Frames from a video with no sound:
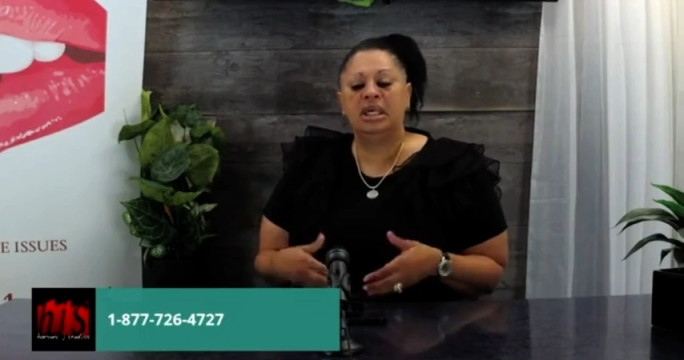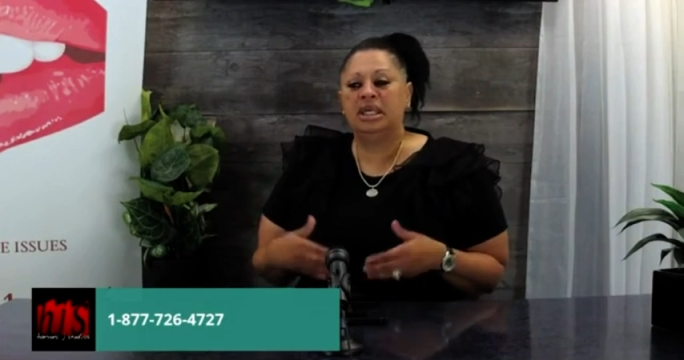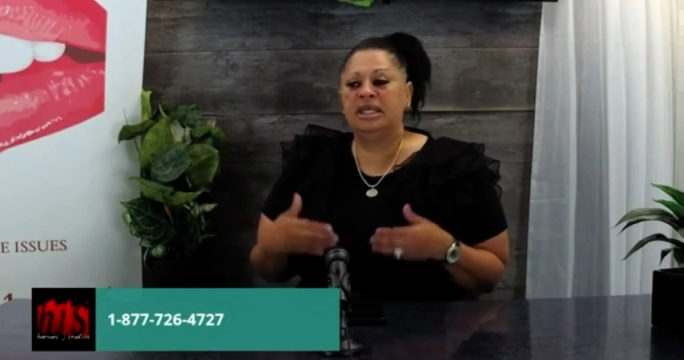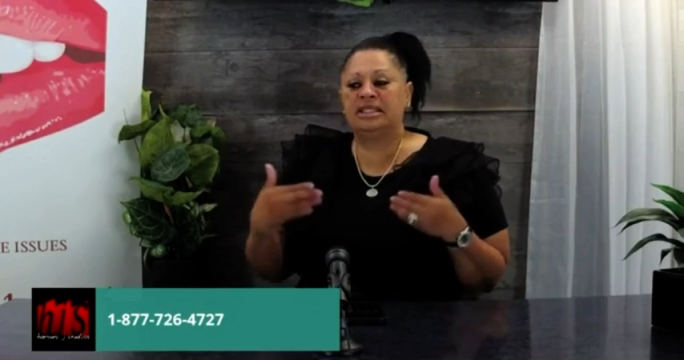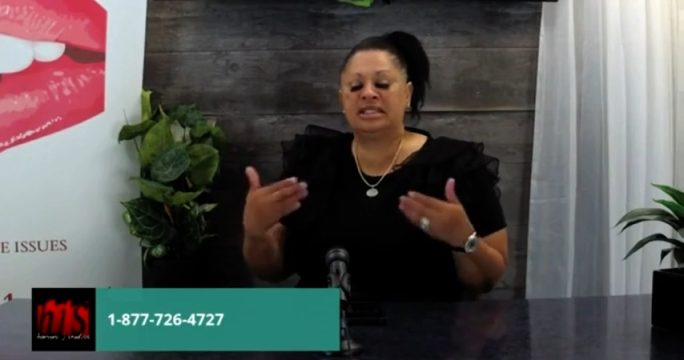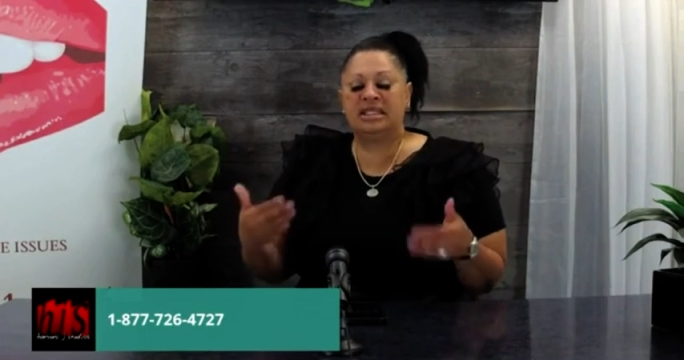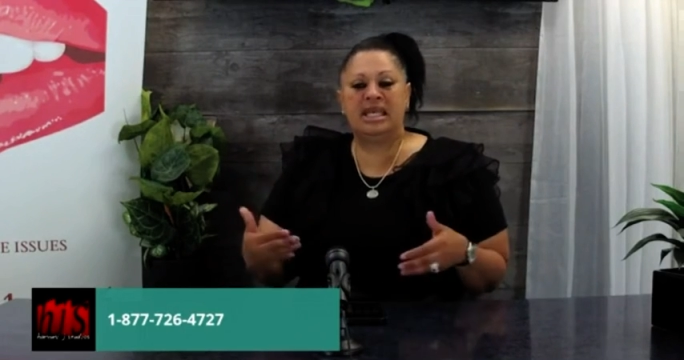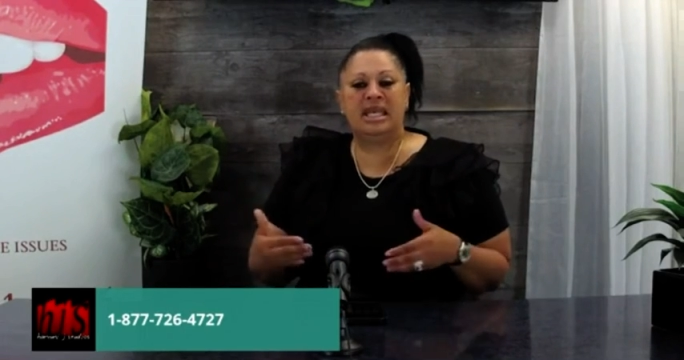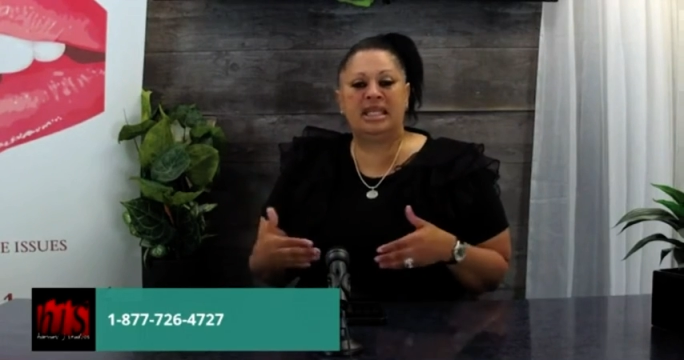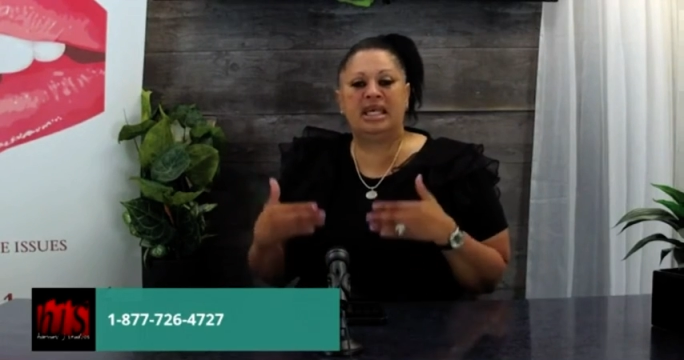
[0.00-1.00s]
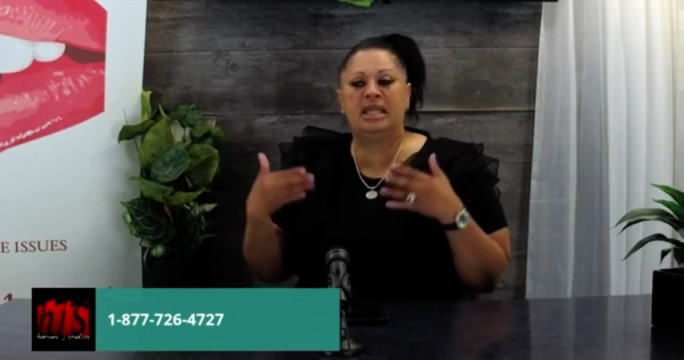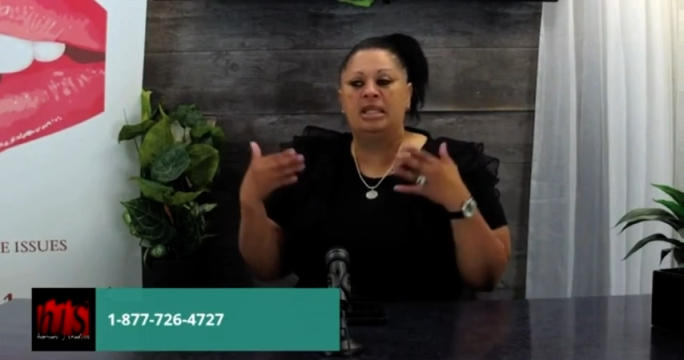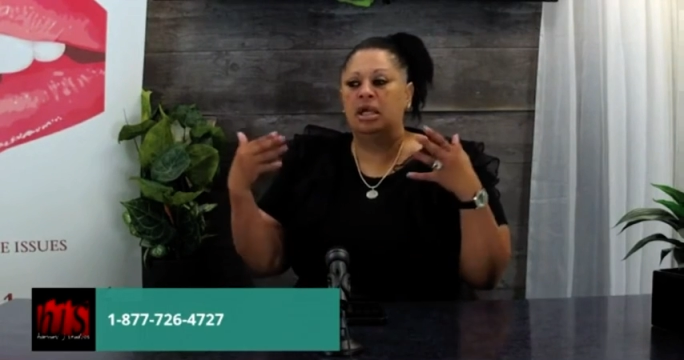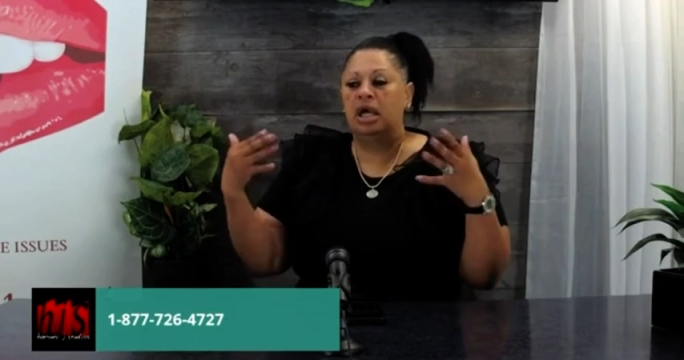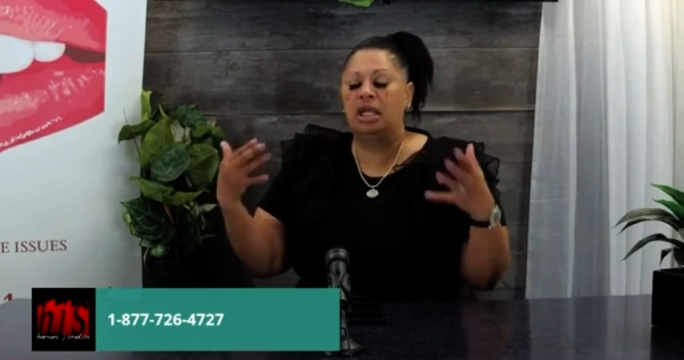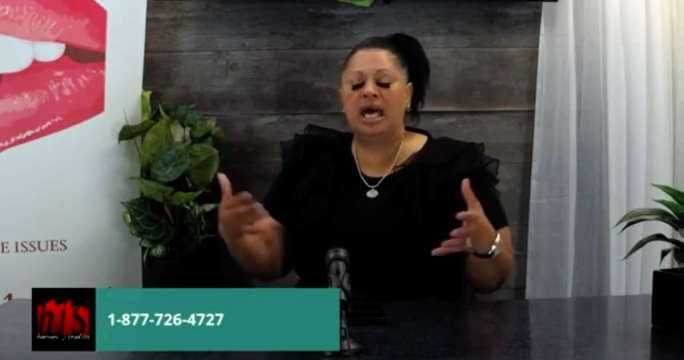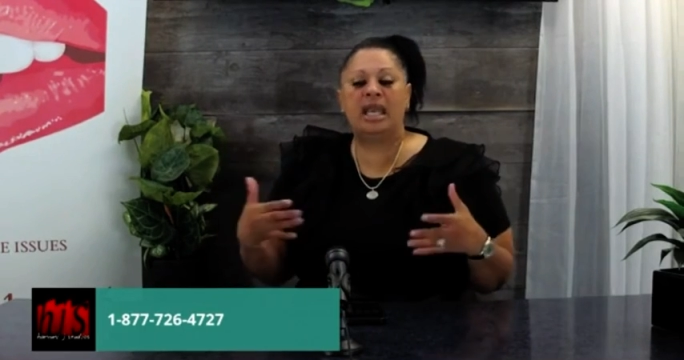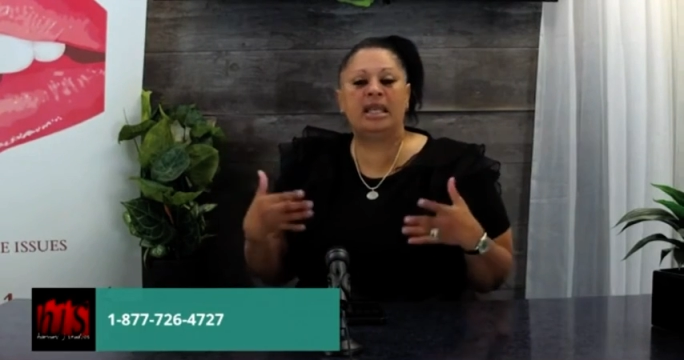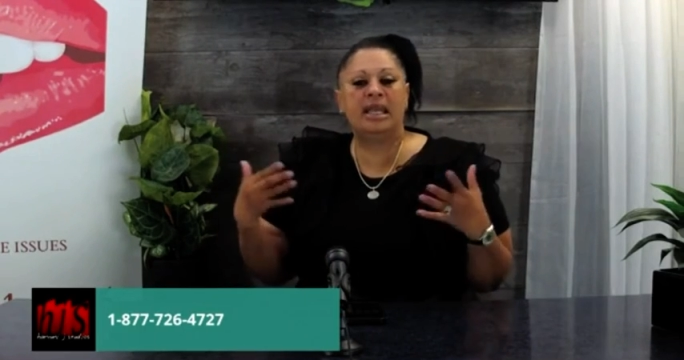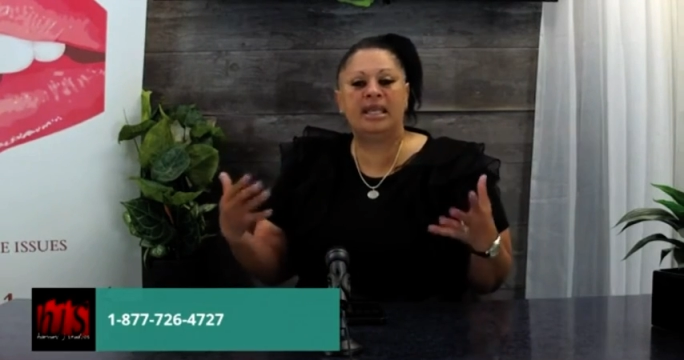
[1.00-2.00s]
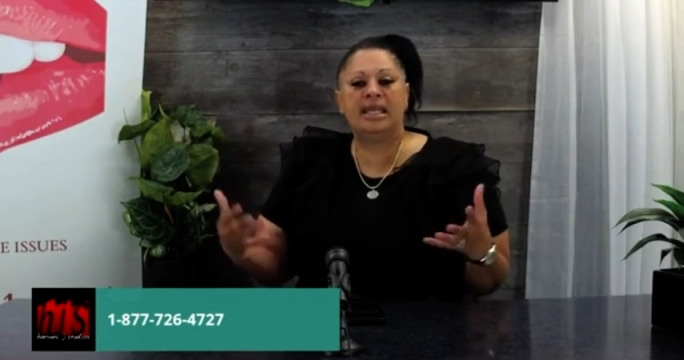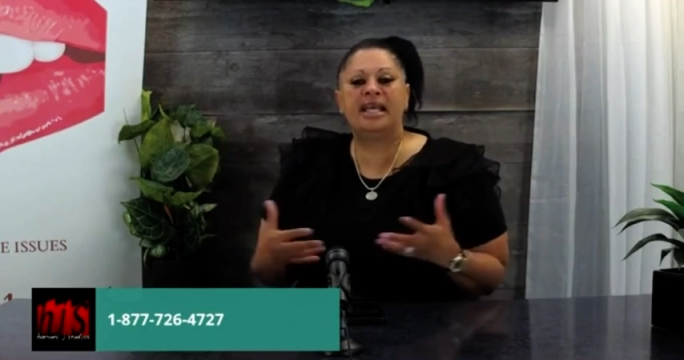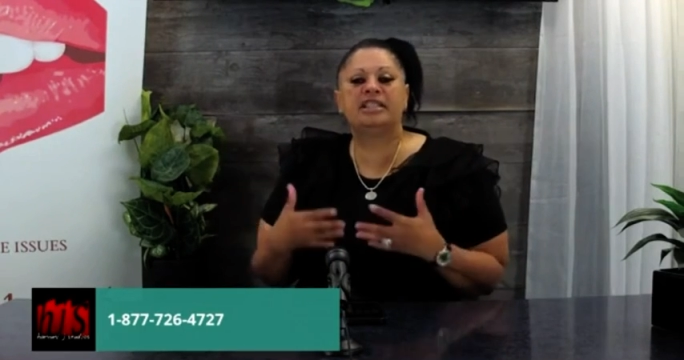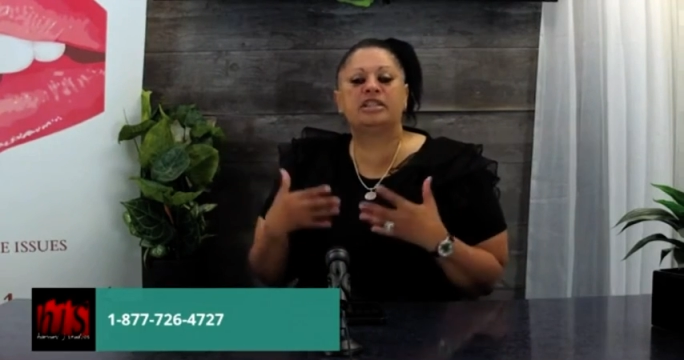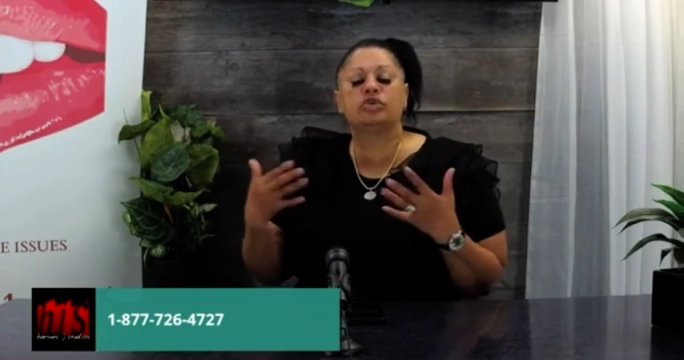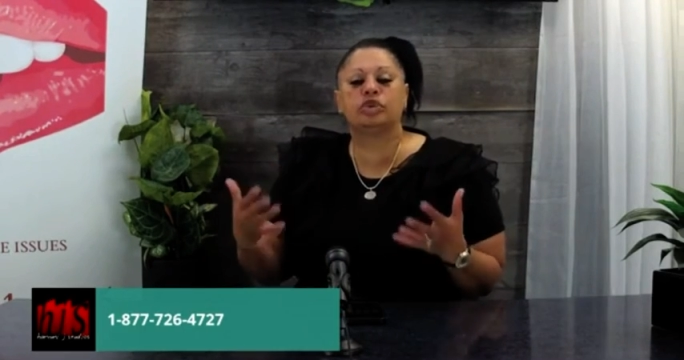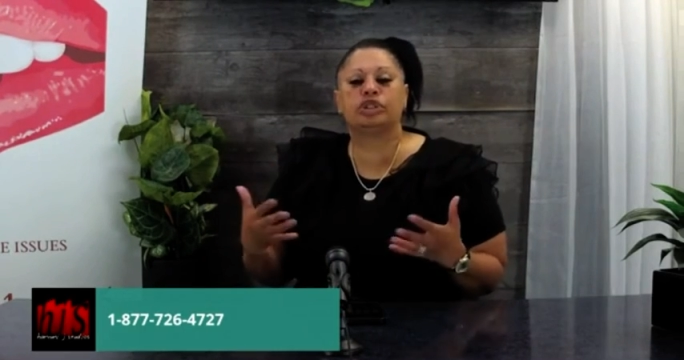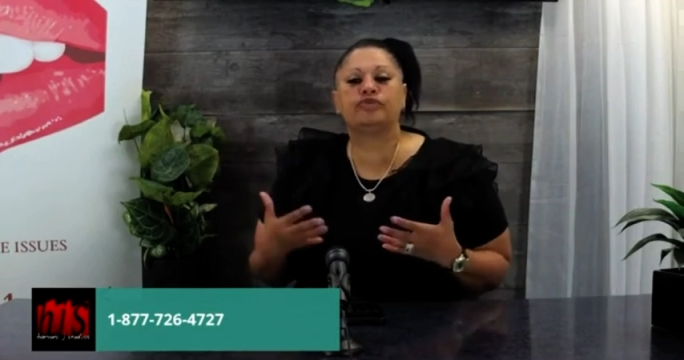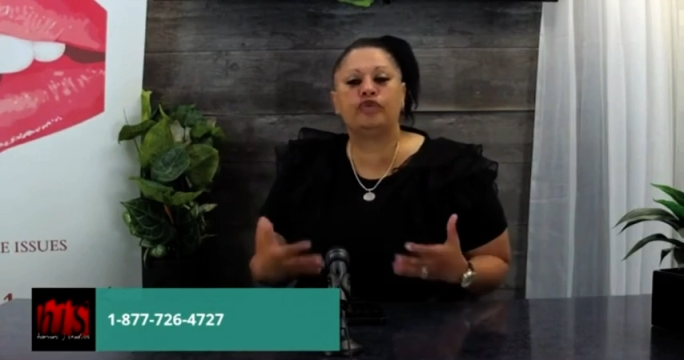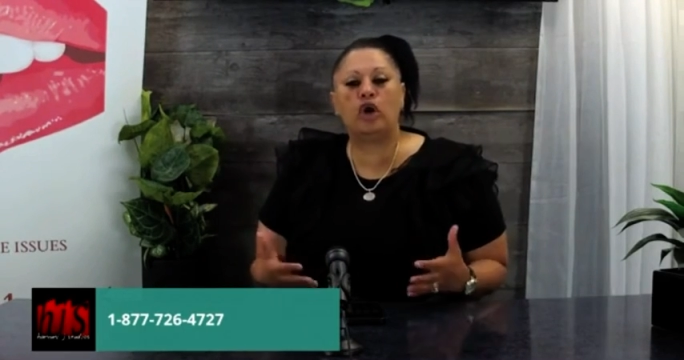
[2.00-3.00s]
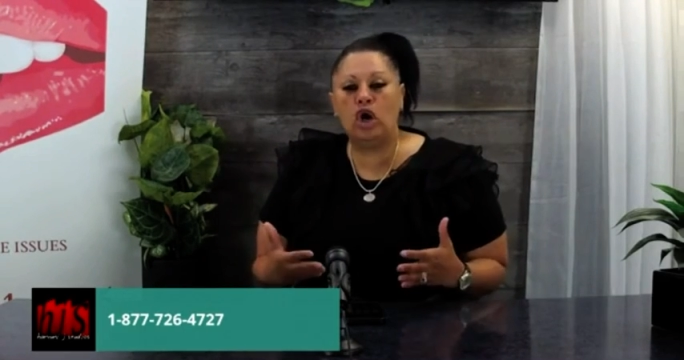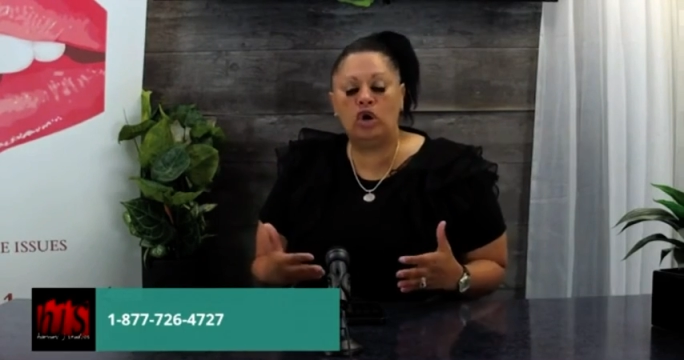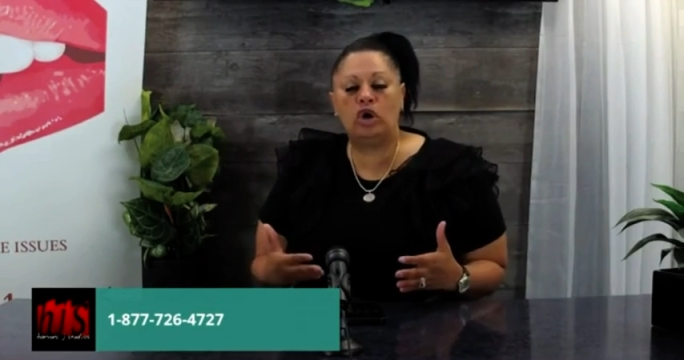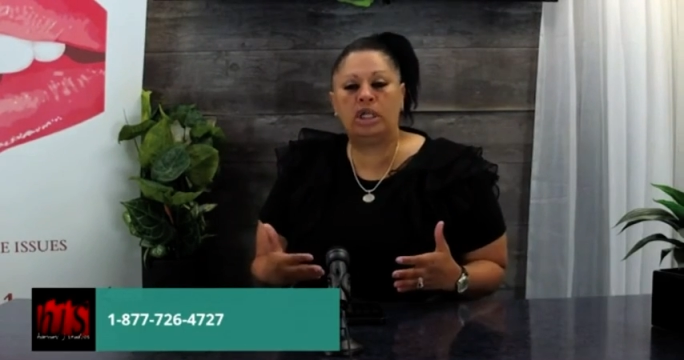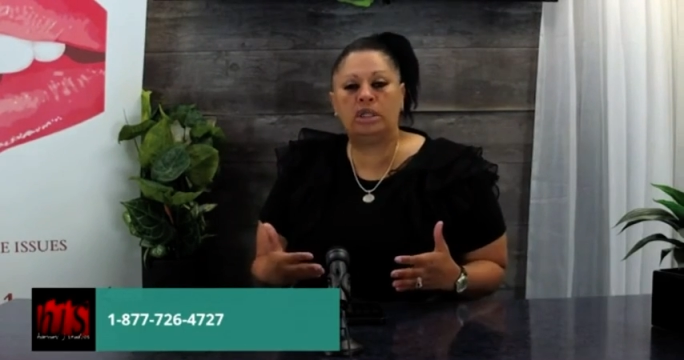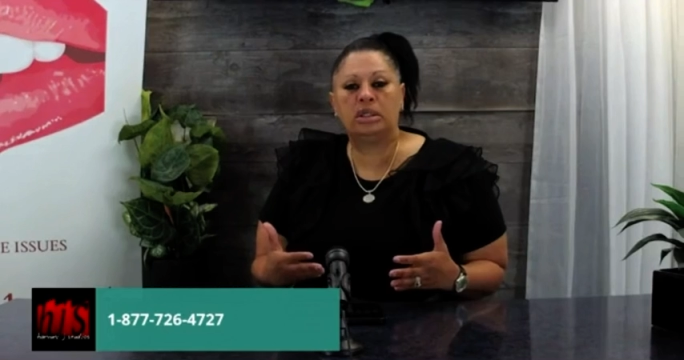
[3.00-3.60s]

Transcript: is saying that a lot of their cases was fraud